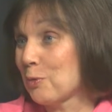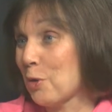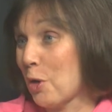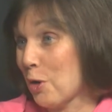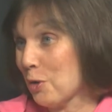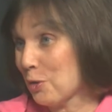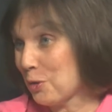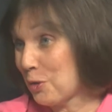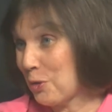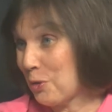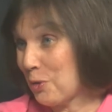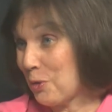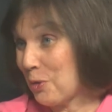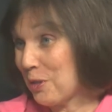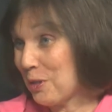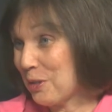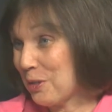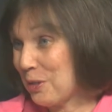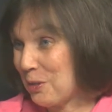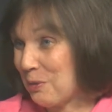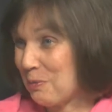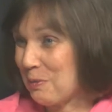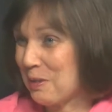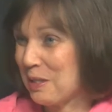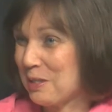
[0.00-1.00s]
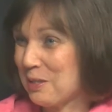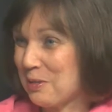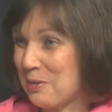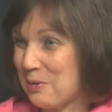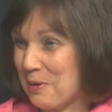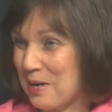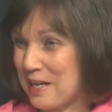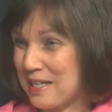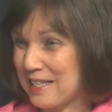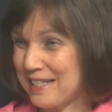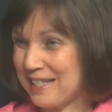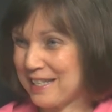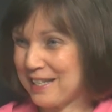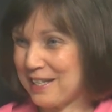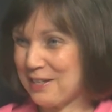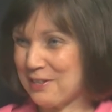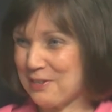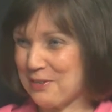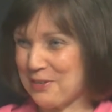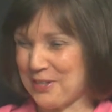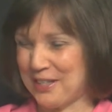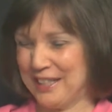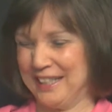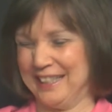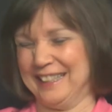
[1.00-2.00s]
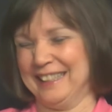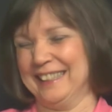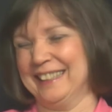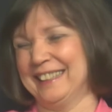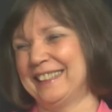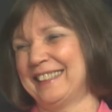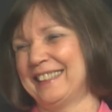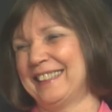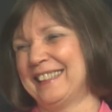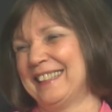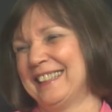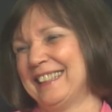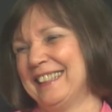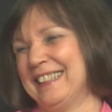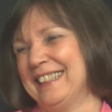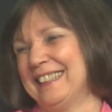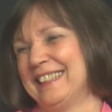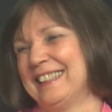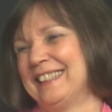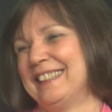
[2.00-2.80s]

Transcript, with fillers: dog stories to read to Gracie? No, they, or? Can, I, they can read